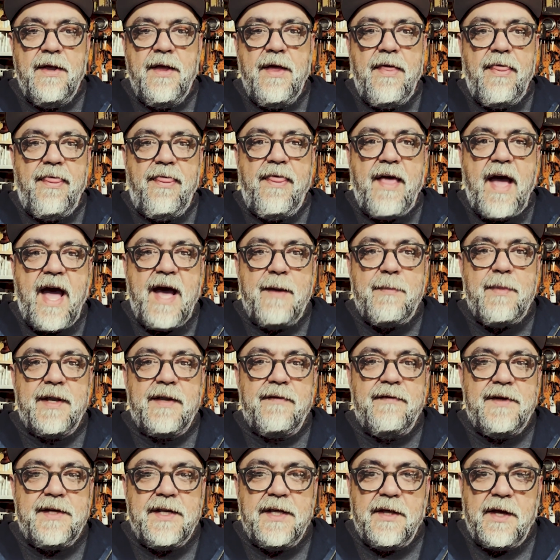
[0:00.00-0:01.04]
that big of
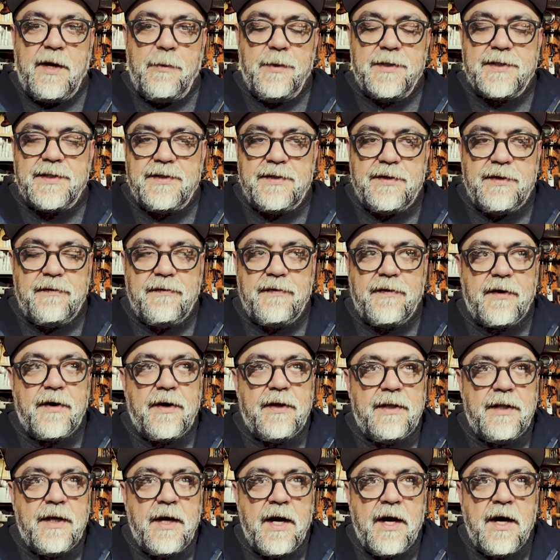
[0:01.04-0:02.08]
a deal. I wasn't too far
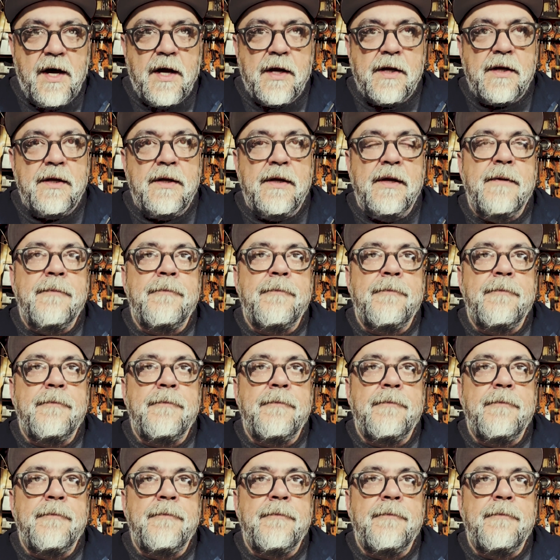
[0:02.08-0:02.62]
along.